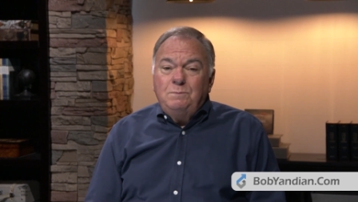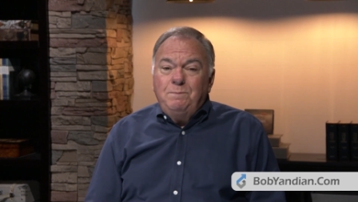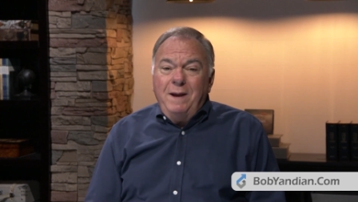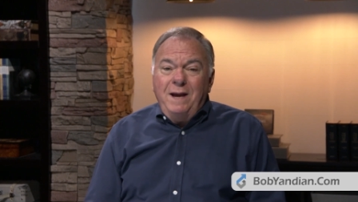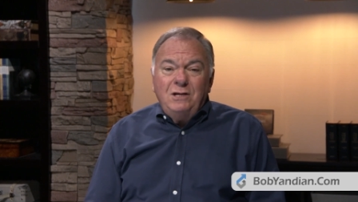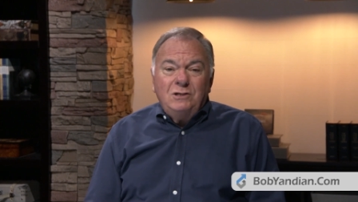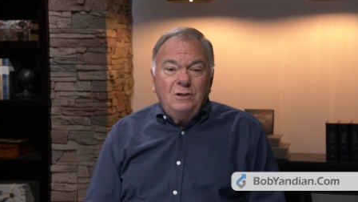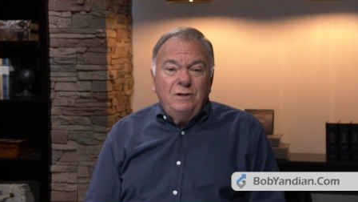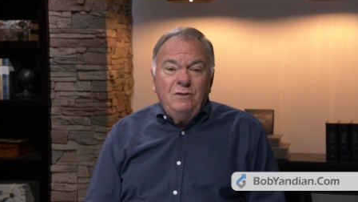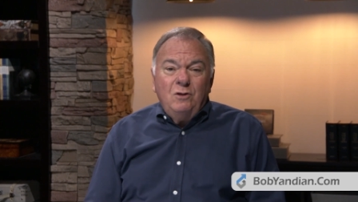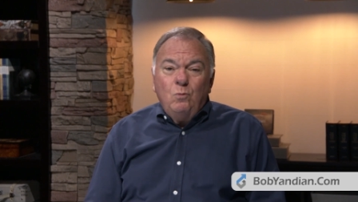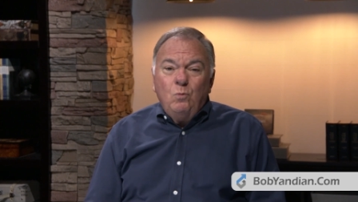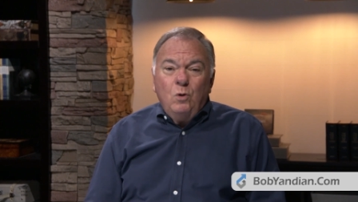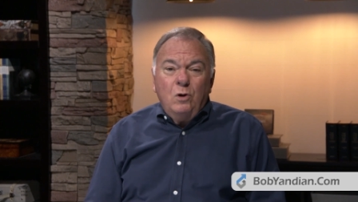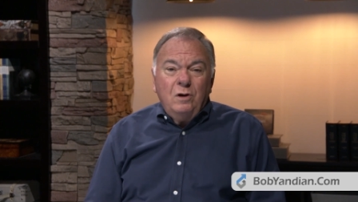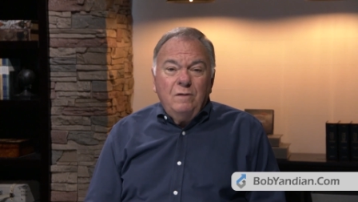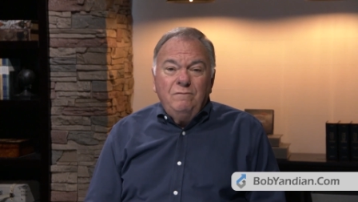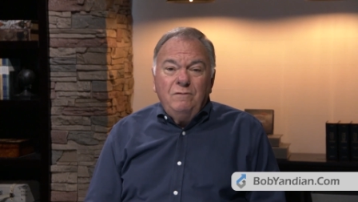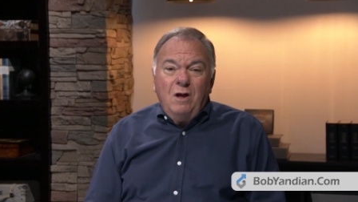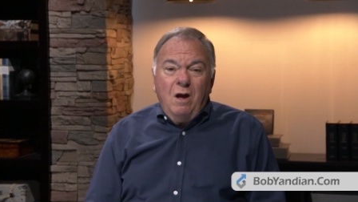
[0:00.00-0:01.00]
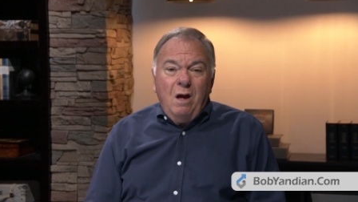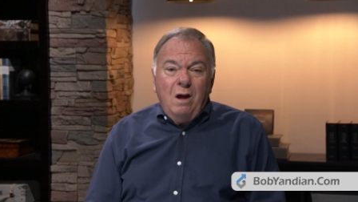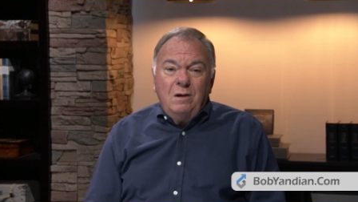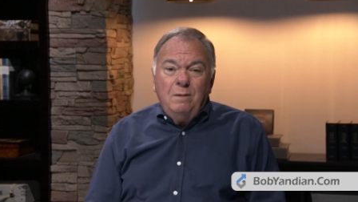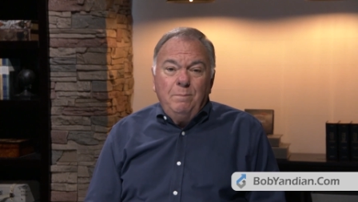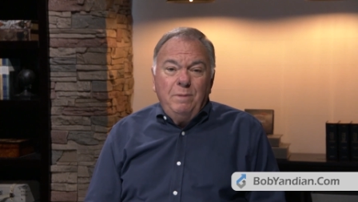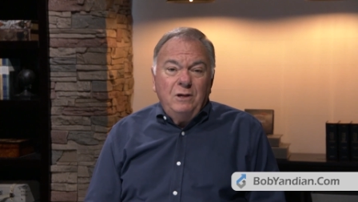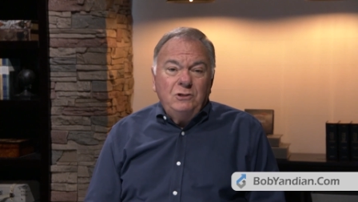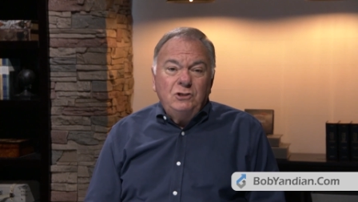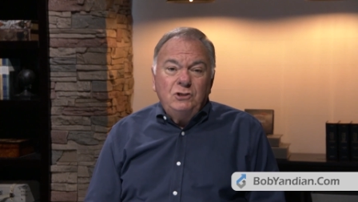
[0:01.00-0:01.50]
basically the word of God, a
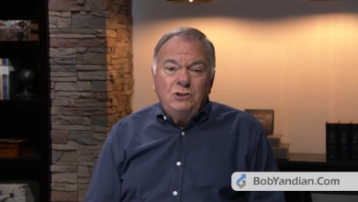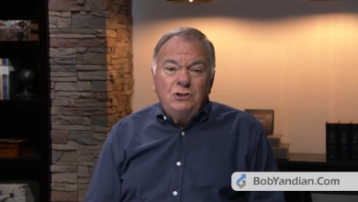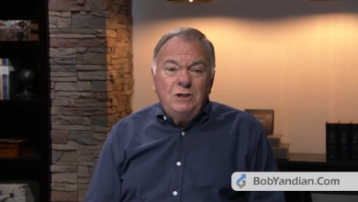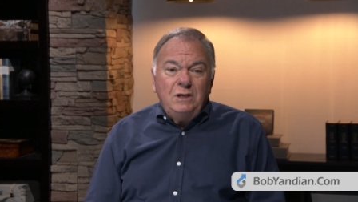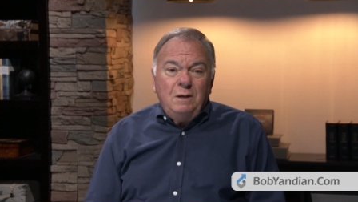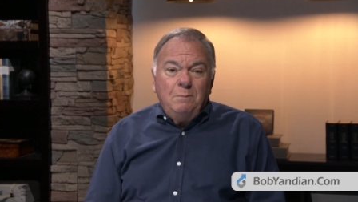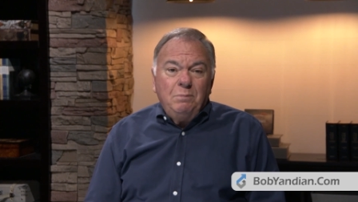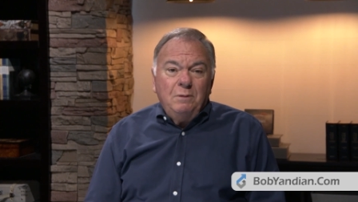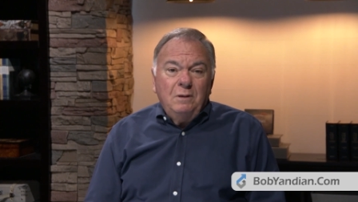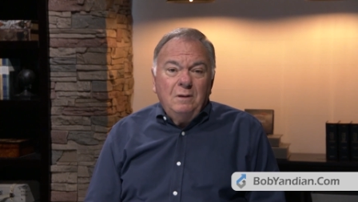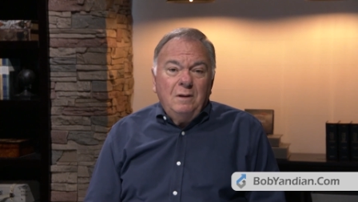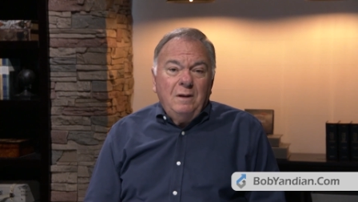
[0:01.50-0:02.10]
bunch of sheep.